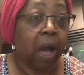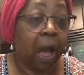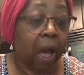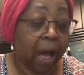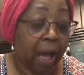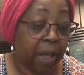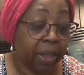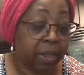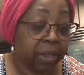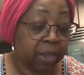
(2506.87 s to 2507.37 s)

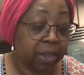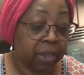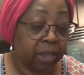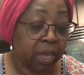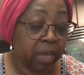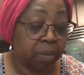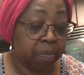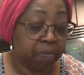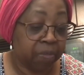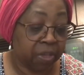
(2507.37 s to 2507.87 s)
I
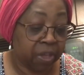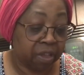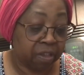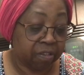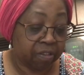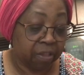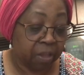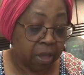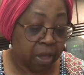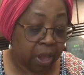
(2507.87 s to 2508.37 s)
keep
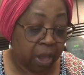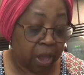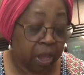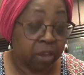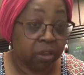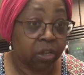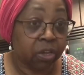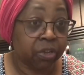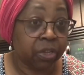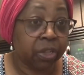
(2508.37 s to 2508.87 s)
these,
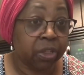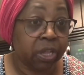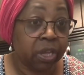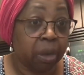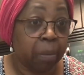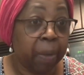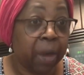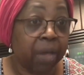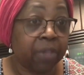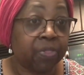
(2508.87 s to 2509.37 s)
and the good thing
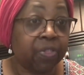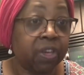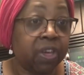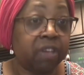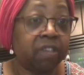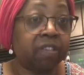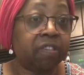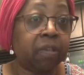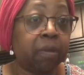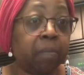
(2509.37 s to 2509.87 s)
about
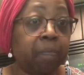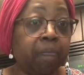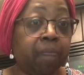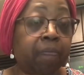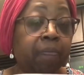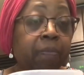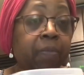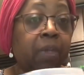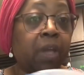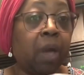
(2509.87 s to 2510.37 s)
these,
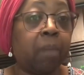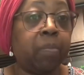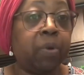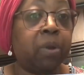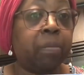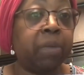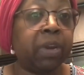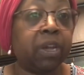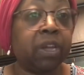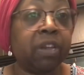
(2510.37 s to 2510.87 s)
I put
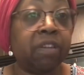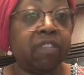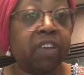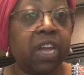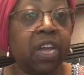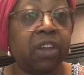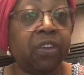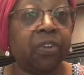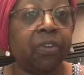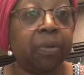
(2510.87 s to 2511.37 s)
them in a
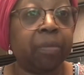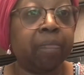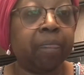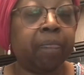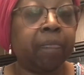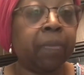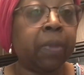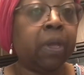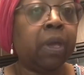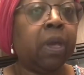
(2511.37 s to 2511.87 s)
container,
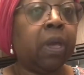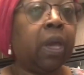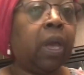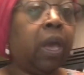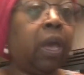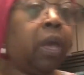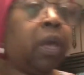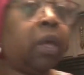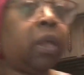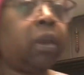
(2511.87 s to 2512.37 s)

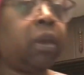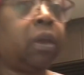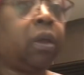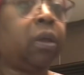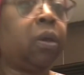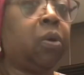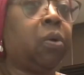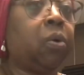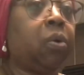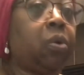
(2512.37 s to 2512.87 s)
and
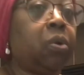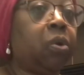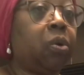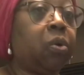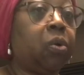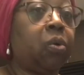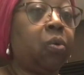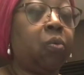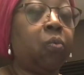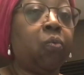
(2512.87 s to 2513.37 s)

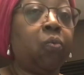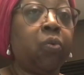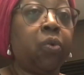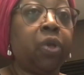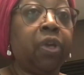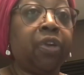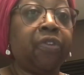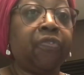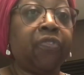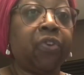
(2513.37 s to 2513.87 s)

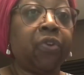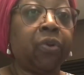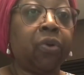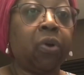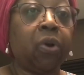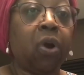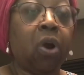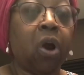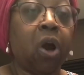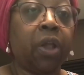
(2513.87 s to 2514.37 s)
if you're
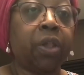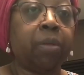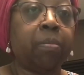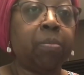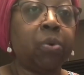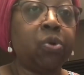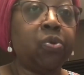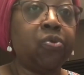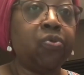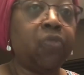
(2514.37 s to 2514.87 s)
on the
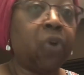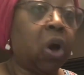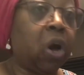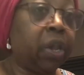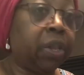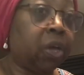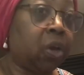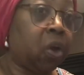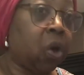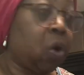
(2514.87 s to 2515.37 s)
move,
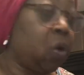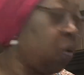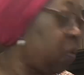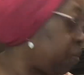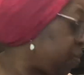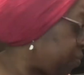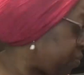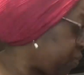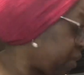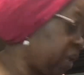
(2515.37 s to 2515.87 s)
on the go,
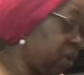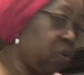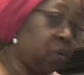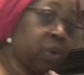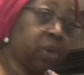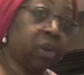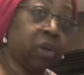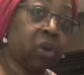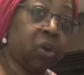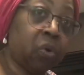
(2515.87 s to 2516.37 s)
they go
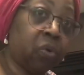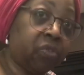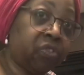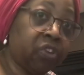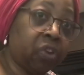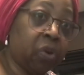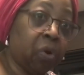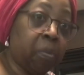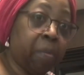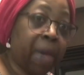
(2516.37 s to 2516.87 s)
in the go to
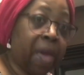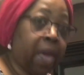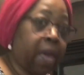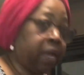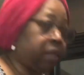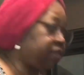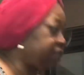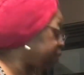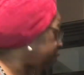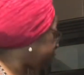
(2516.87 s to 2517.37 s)
go
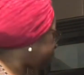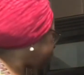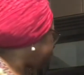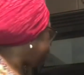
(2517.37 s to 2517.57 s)
bags,